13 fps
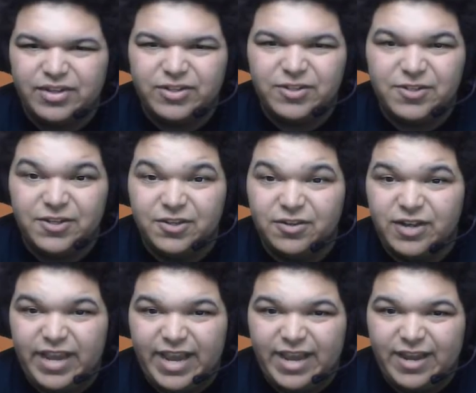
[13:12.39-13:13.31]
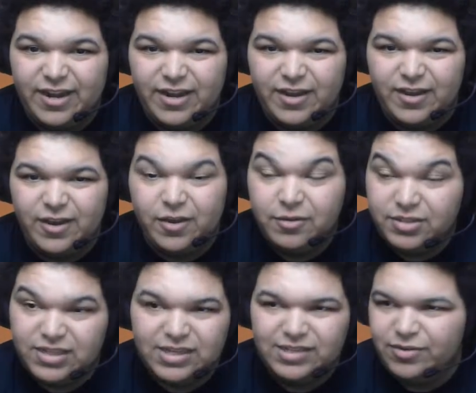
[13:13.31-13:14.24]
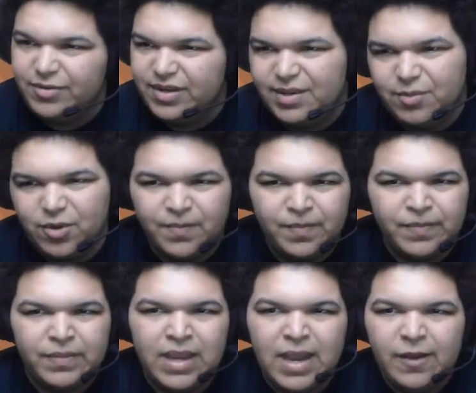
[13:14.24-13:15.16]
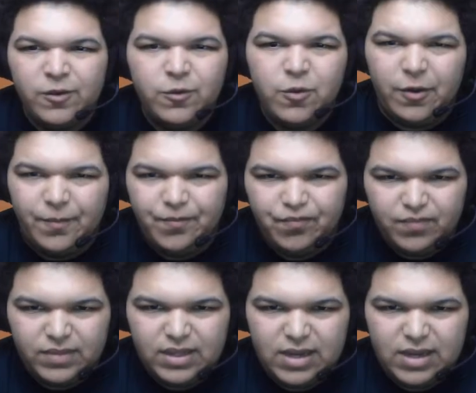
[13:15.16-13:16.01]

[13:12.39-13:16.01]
though I just healed, and, uh, oh, it's not snowing anymore. Cool.